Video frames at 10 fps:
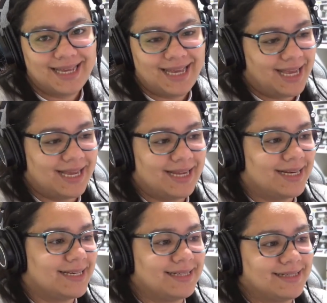
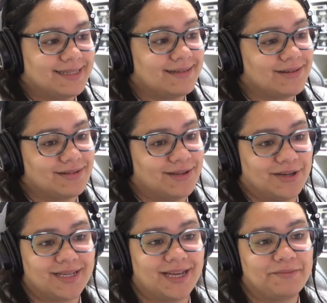And
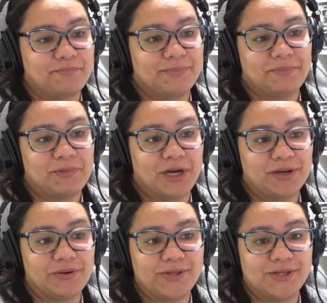look, I'm not
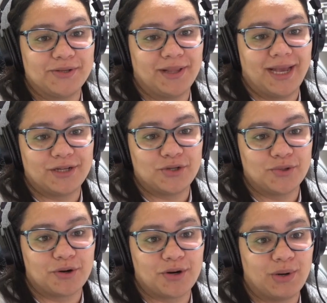going to, like,
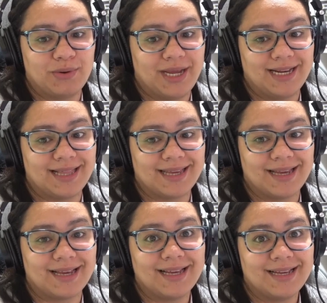sugarcoat
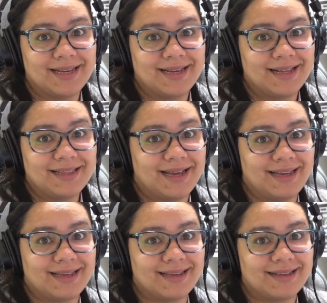anything.
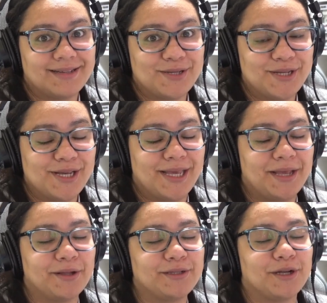Like, she
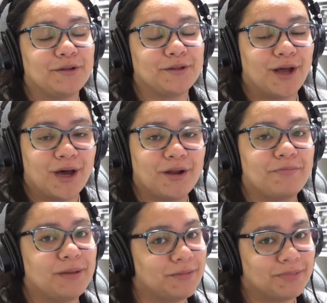killed a lot of
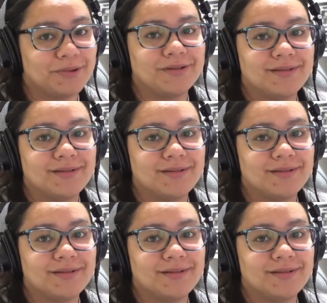people.